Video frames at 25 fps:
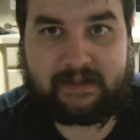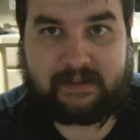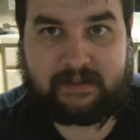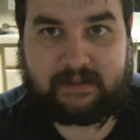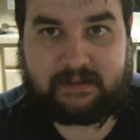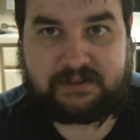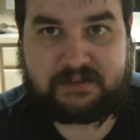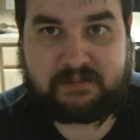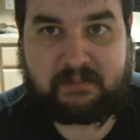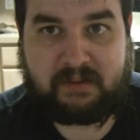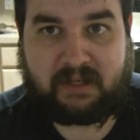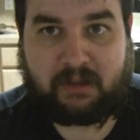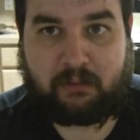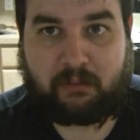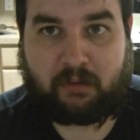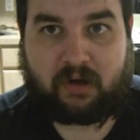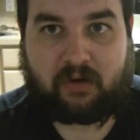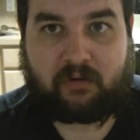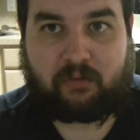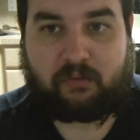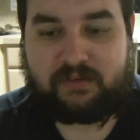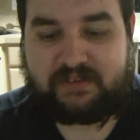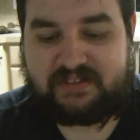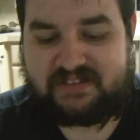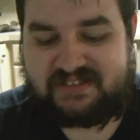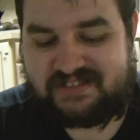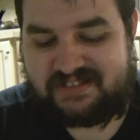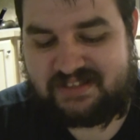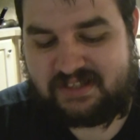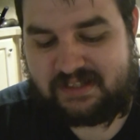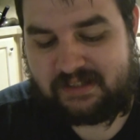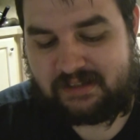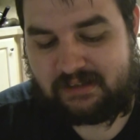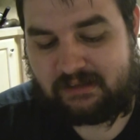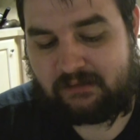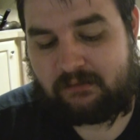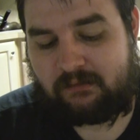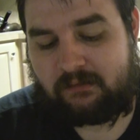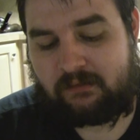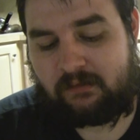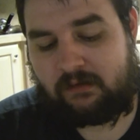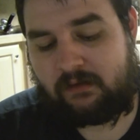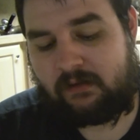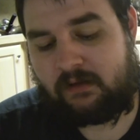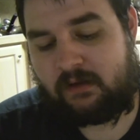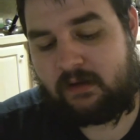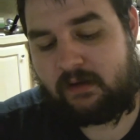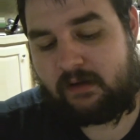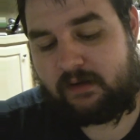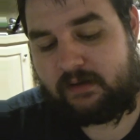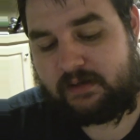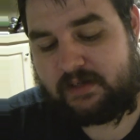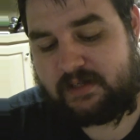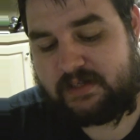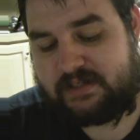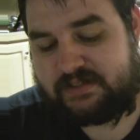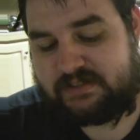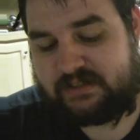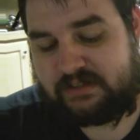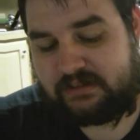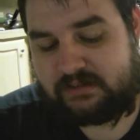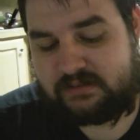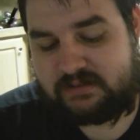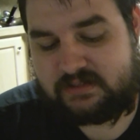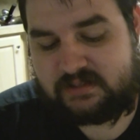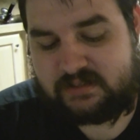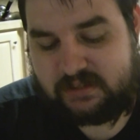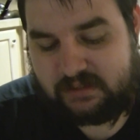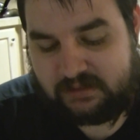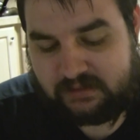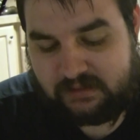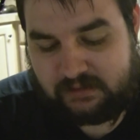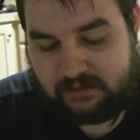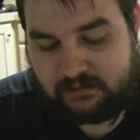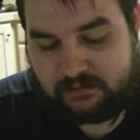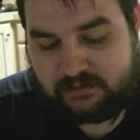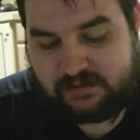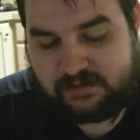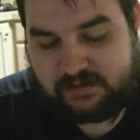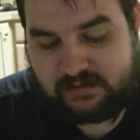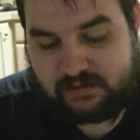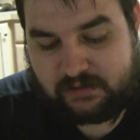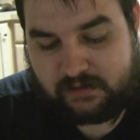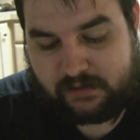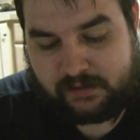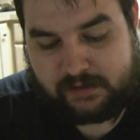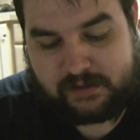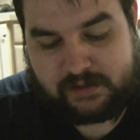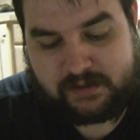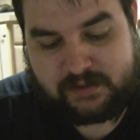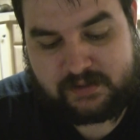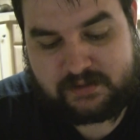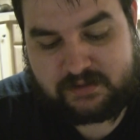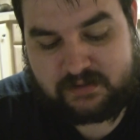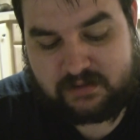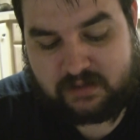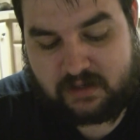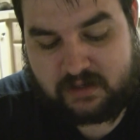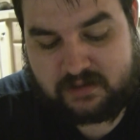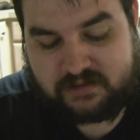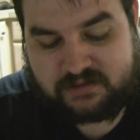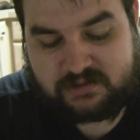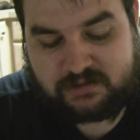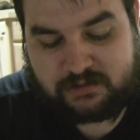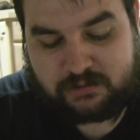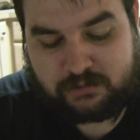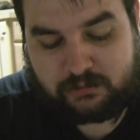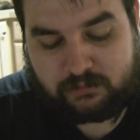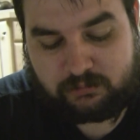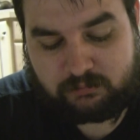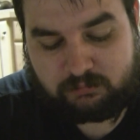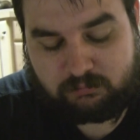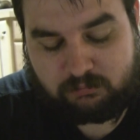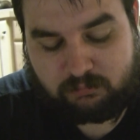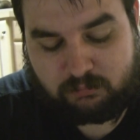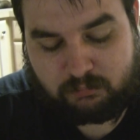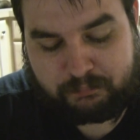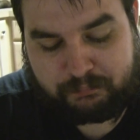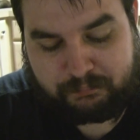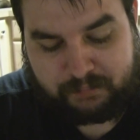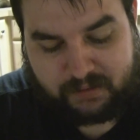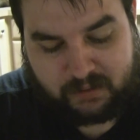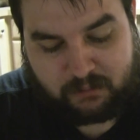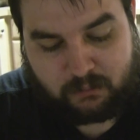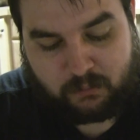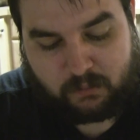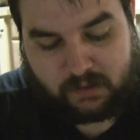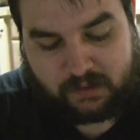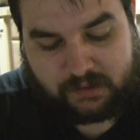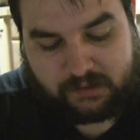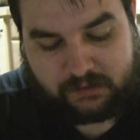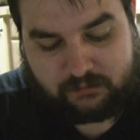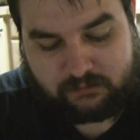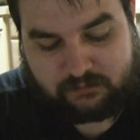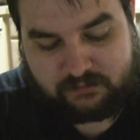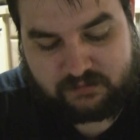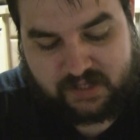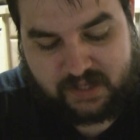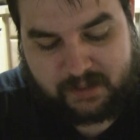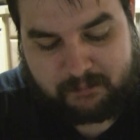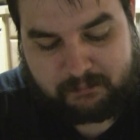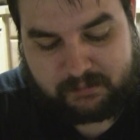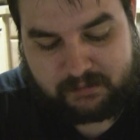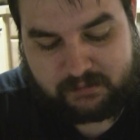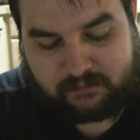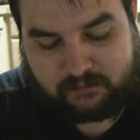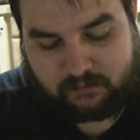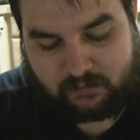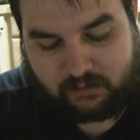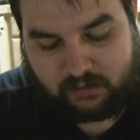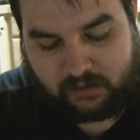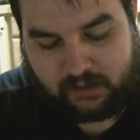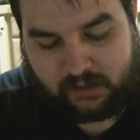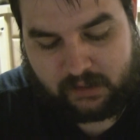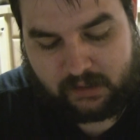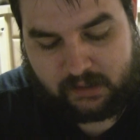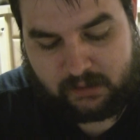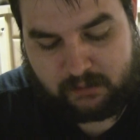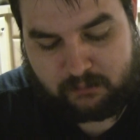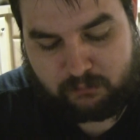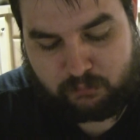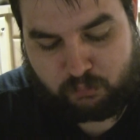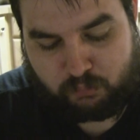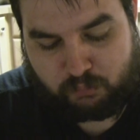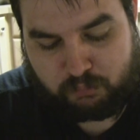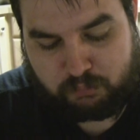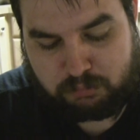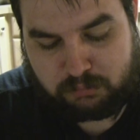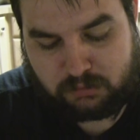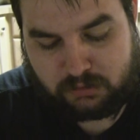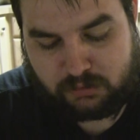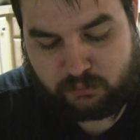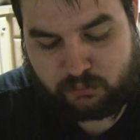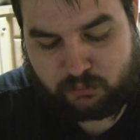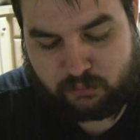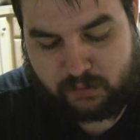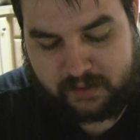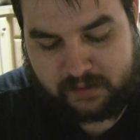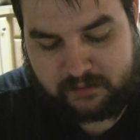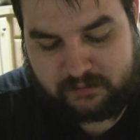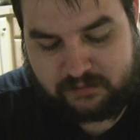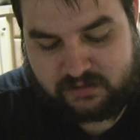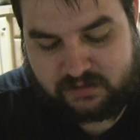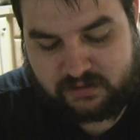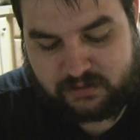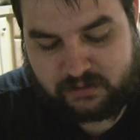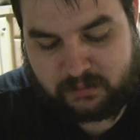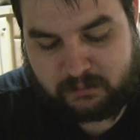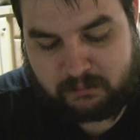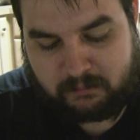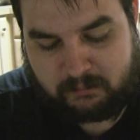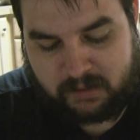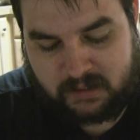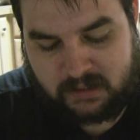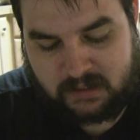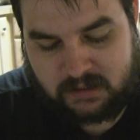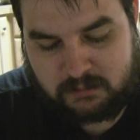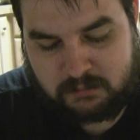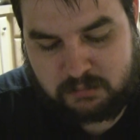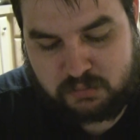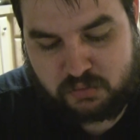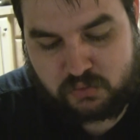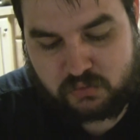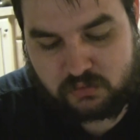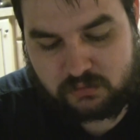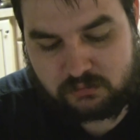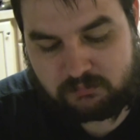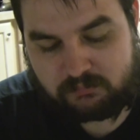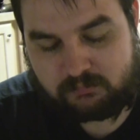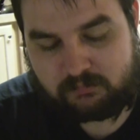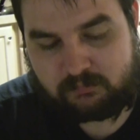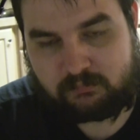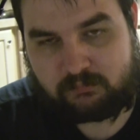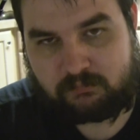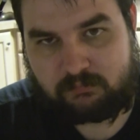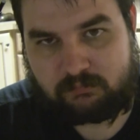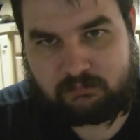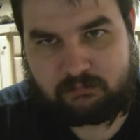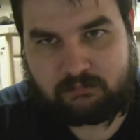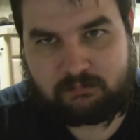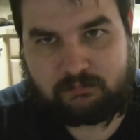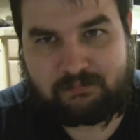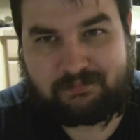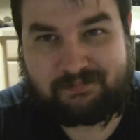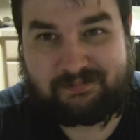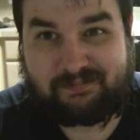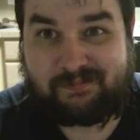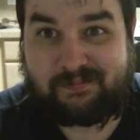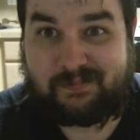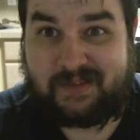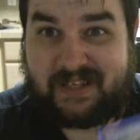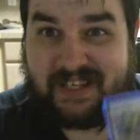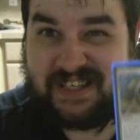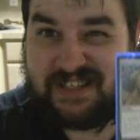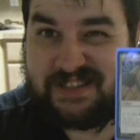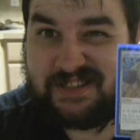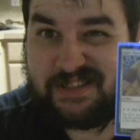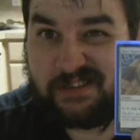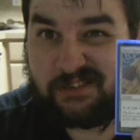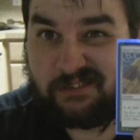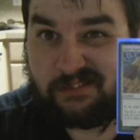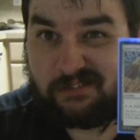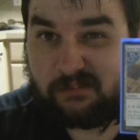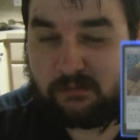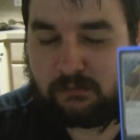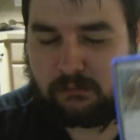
It's Mana Rock, what to say? Is it Signet? Costs 2, pay 1, tap it, add blue-red to your mana pool. Is it?